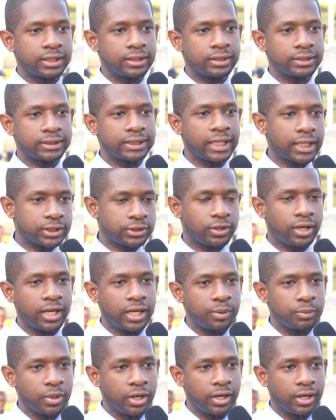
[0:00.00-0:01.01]
sexual
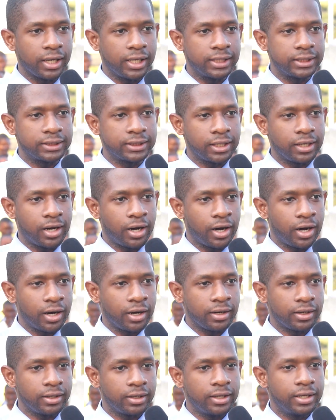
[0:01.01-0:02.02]
immorality
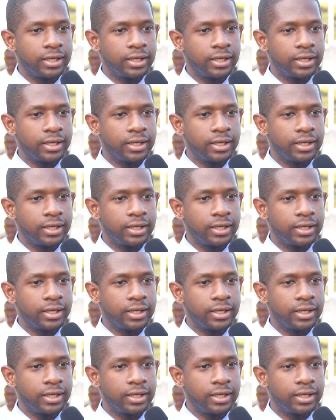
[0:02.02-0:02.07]
or